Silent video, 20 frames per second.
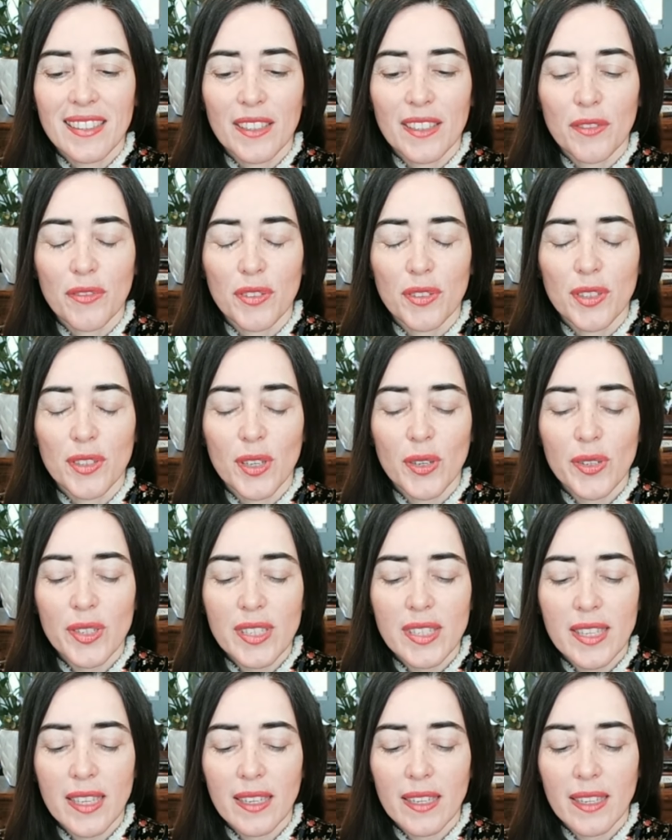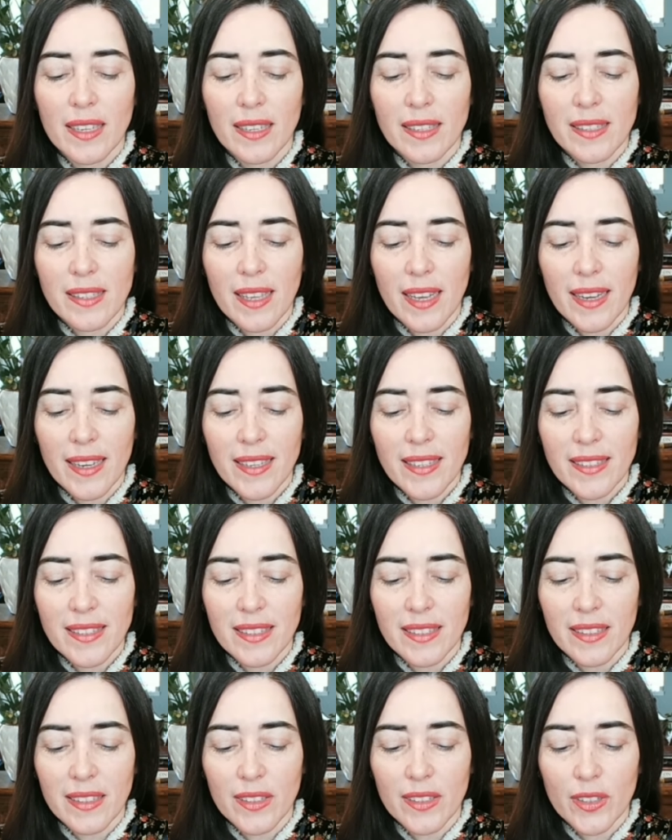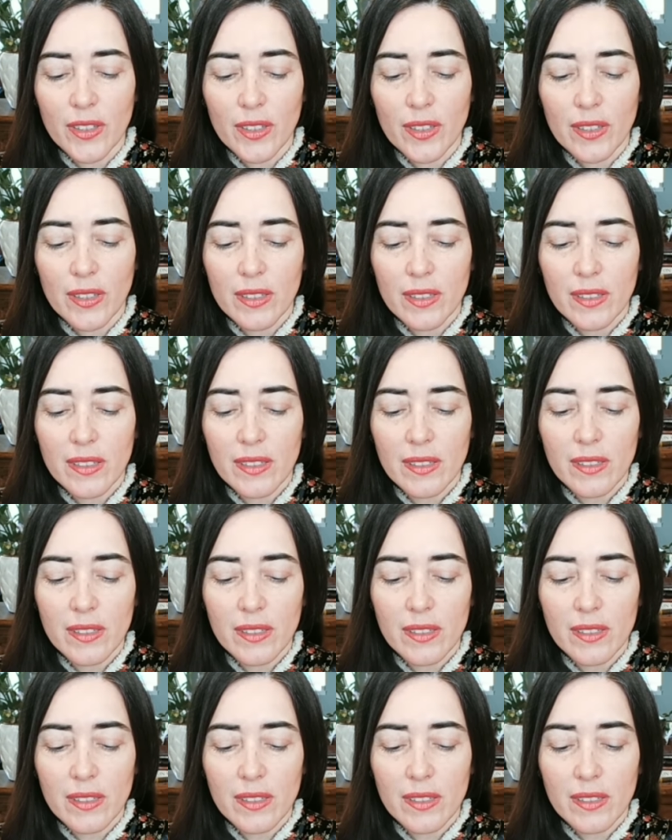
If you notice any anxiety or